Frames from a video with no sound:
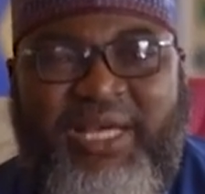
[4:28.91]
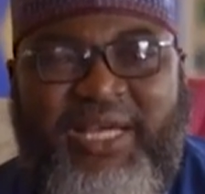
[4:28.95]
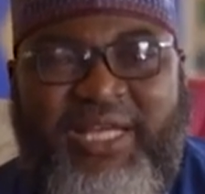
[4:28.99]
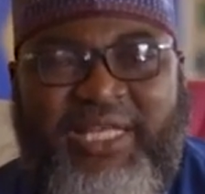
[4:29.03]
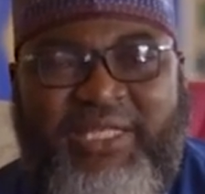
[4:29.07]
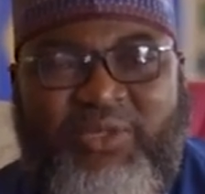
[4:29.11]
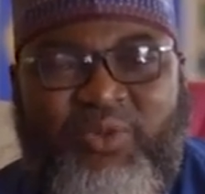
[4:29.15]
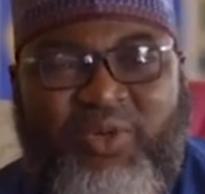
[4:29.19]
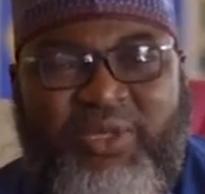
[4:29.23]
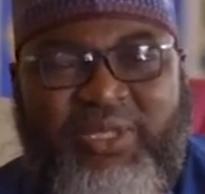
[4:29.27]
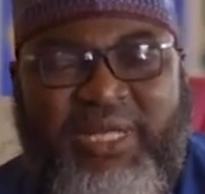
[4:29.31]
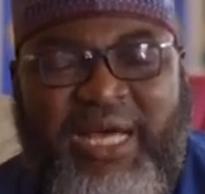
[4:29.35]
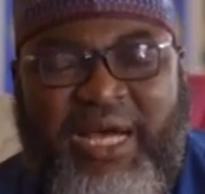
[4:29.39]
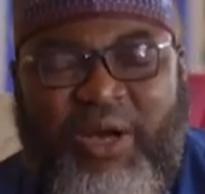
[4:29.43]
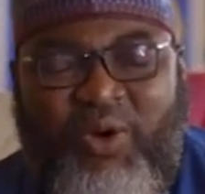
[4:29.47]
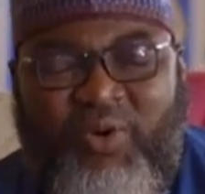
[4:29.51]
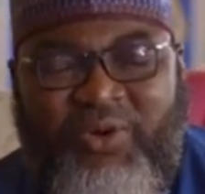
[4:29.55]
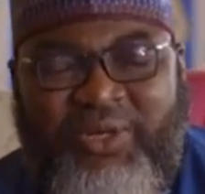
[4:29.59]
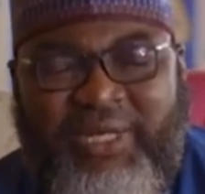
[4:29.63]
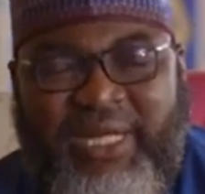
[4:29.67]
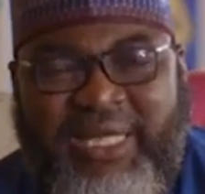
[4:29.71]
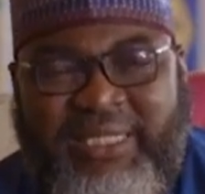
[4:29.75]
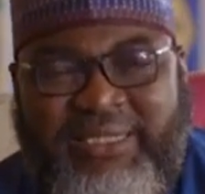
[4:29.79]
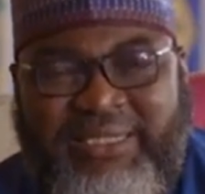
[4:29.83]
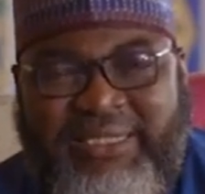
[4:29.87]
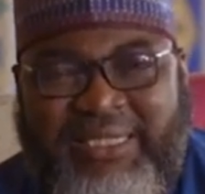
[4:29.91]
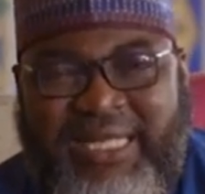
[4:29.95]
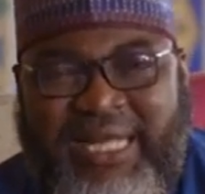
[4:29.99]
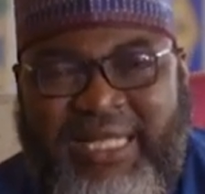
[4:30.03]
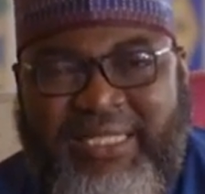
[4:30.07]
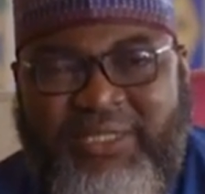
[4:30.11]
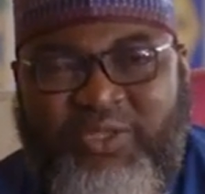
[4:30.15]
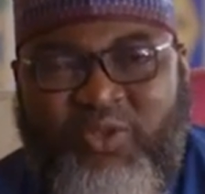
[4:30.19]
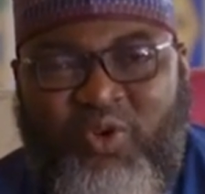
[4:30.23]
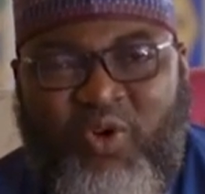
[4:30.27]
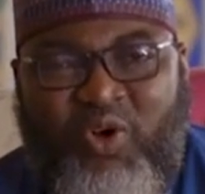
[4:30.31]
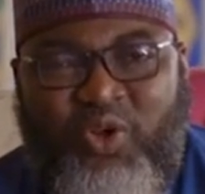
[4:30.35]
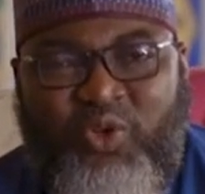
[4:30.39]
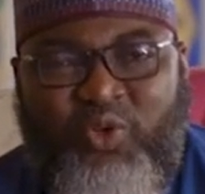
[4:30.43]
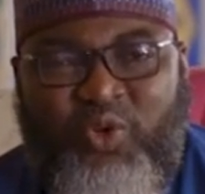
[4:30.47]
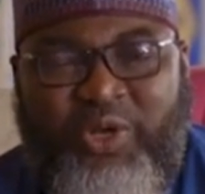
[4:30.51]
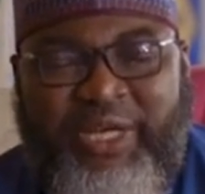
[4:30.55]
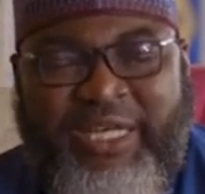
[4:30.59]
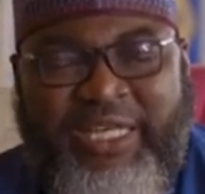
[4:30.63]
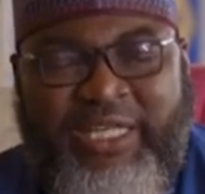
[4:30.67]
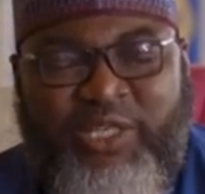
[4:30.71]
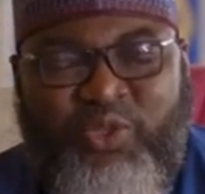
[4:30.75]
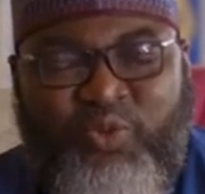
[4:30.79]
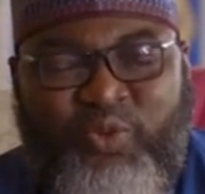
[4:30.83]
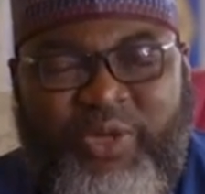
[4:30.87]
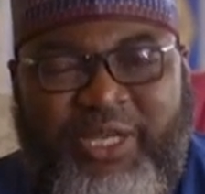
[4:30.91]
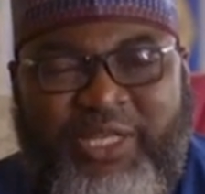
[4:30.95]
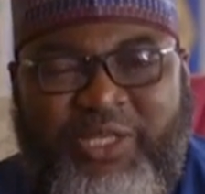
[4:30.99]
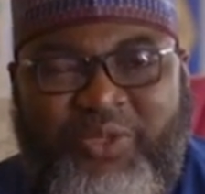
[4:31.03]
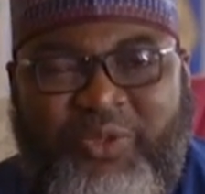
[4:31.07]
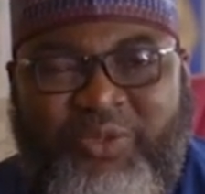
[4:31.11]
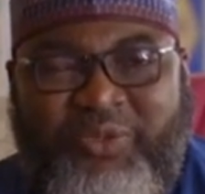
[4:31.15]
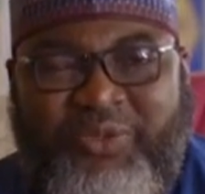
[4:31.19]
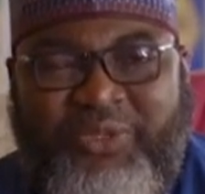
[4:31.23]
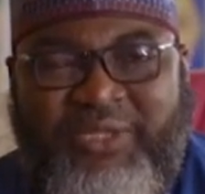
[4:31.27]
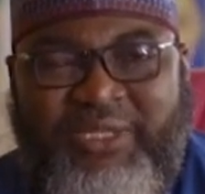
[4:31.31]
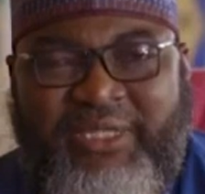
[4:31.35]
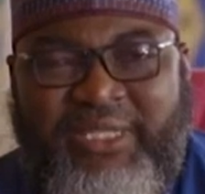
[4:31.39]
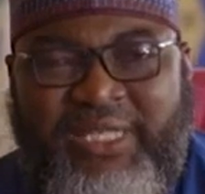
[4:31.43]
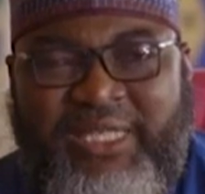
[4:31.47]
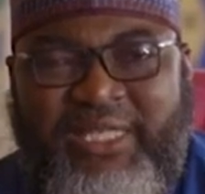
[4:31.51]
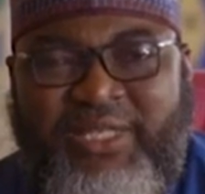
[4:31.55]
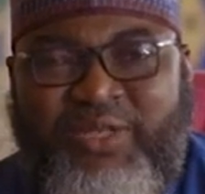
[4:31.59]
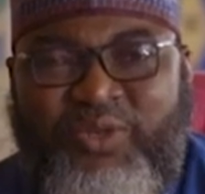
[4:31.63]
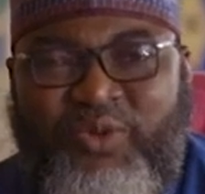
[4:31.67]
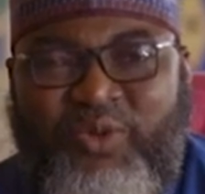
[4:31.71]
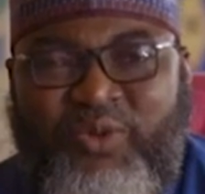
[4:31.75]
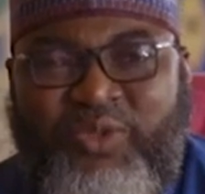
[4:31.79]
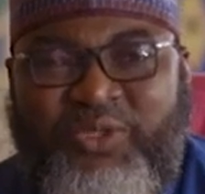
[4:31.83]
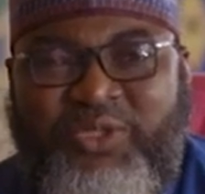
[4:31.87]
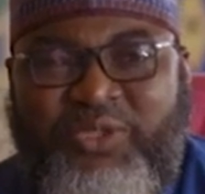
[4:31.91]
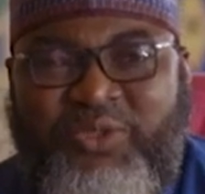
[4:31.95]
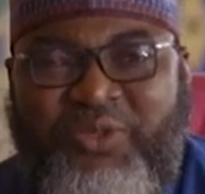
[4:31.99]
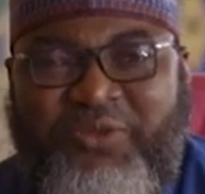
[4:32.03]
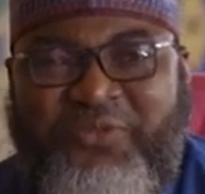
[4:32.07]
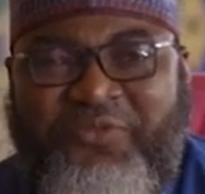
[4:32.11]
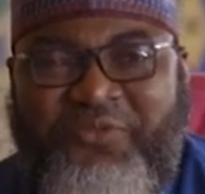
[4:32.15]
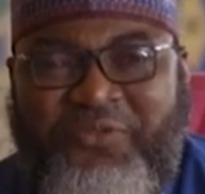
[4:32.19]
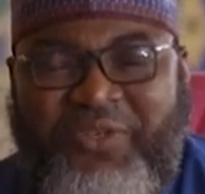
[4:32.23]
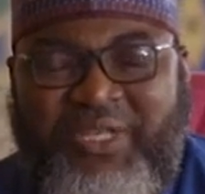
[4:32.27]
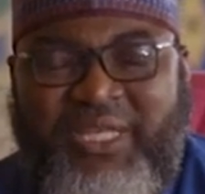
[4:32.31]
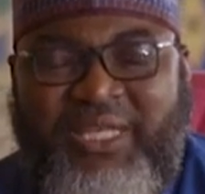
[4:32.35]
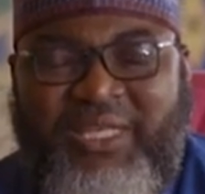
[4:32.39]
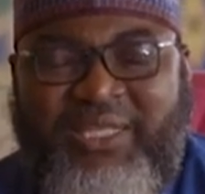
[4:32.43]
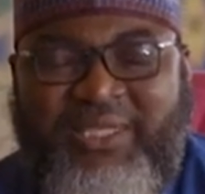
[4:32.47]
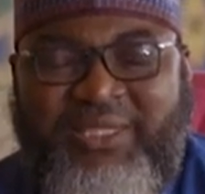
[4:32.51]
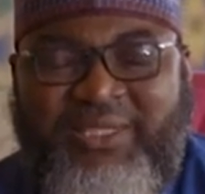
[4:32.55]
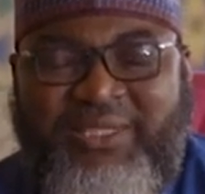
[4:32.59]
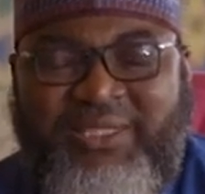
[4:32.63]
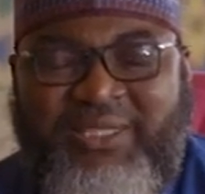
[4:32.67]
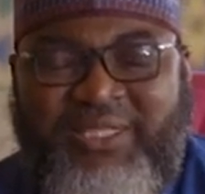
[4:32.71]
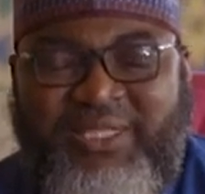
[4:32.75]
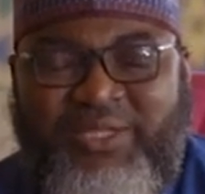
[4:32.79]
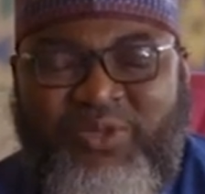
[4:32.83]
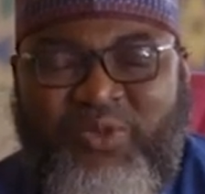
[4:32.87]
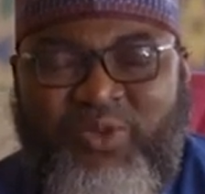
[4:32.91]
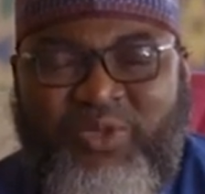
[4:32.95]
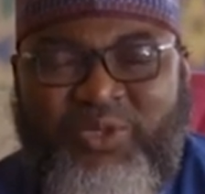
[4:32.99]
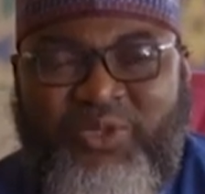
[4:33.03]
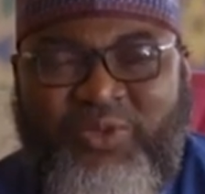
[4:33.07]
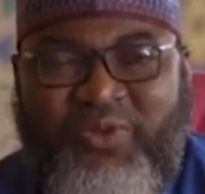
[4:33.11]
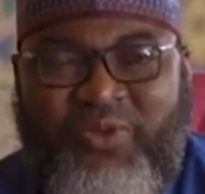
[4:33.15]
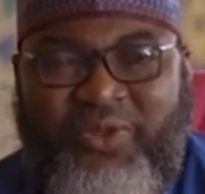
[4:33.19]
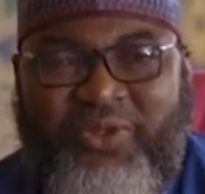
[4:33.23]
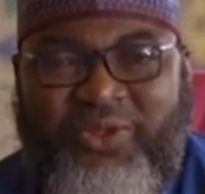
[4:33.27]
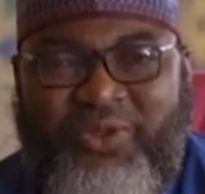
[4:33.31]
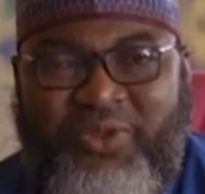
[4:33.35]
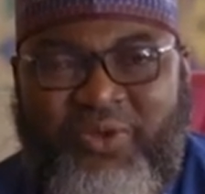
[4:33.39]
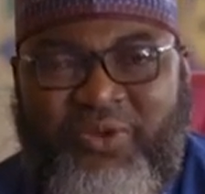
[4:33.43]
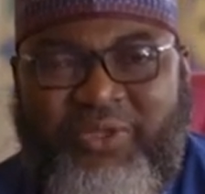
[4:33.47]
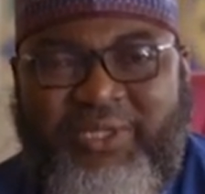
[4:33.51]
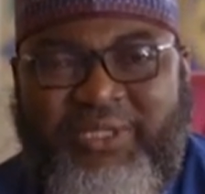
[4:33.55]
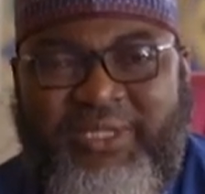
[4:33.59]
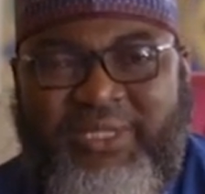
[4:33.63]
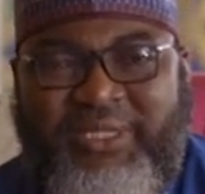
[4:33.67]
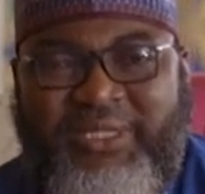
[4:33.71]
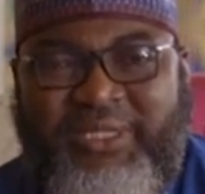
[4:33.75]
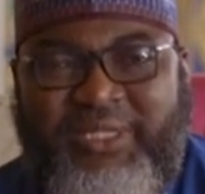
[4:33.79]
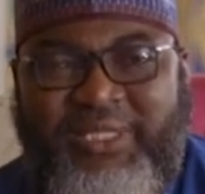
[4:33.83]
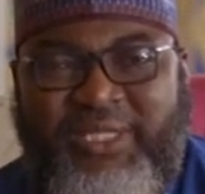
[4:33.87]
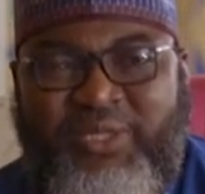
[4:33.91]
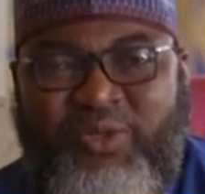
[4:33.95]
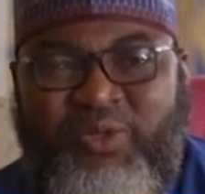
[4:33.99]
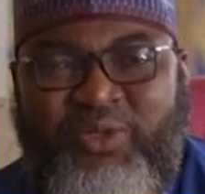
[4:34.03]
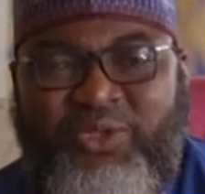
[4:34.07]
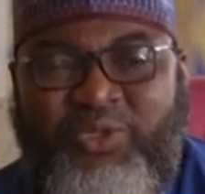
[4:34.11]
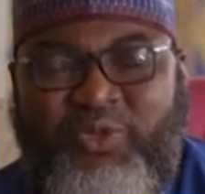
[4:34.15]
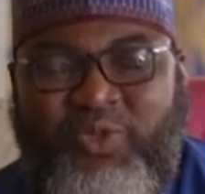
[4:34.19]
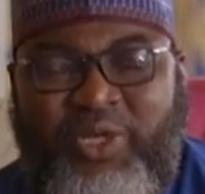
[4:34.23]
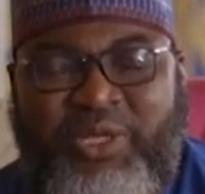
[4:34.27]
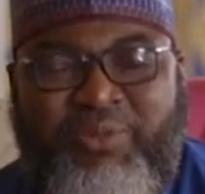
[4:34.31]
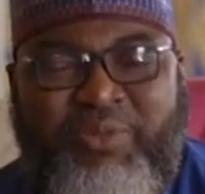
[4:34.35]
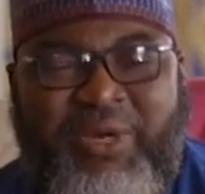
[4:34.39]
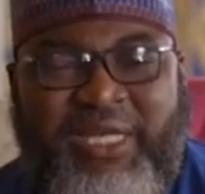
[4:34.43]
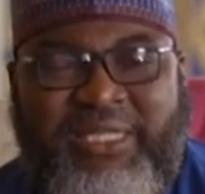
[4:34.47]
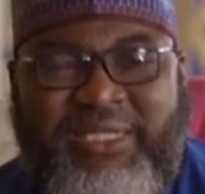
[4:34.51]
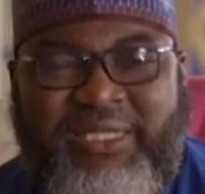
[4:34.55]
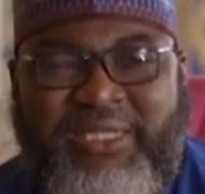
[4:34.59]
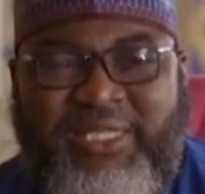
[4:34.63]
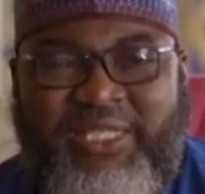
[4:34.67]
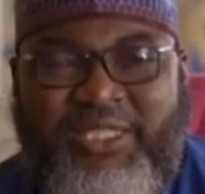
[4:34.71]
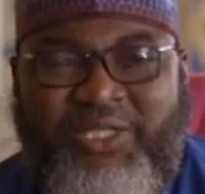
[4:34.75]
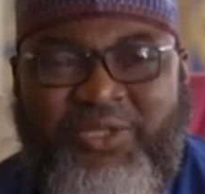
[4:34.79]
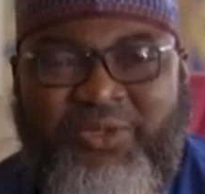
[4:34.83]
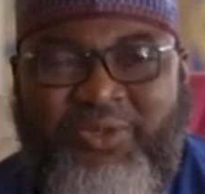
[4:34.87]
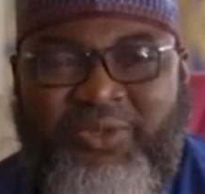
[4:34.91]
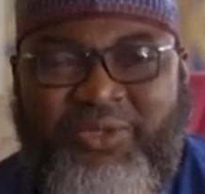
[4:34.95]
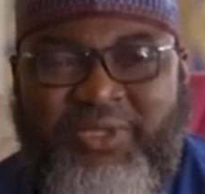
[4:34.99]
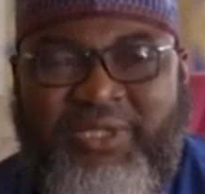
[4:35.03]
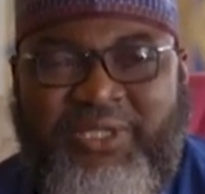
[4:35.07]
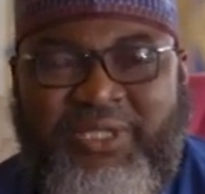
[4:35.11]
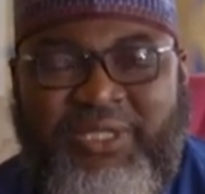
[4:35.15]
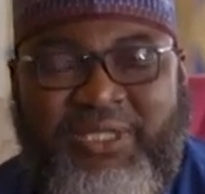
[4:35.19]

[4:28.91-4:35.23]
He's the one that understands all your innuendos. He knows your feelings. He knows your thoughts. He knows your imaginations.